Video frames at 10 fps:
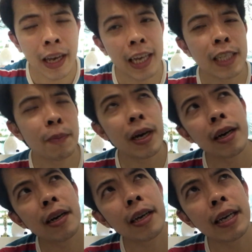As
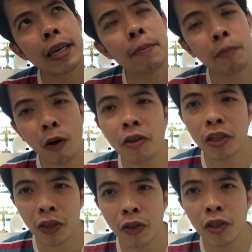my
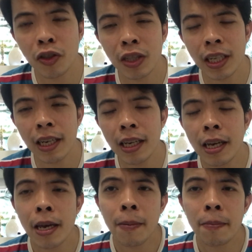boss used to say,
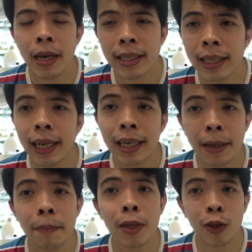biasakan
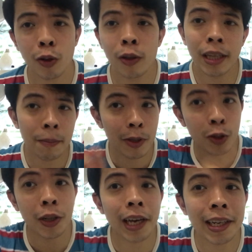yang betul dan
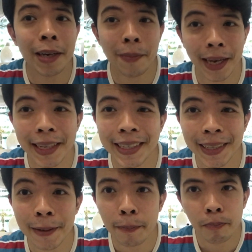betulkan yang
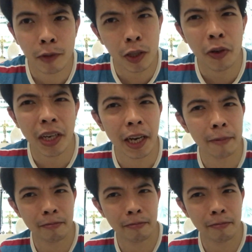biasa. So yeah.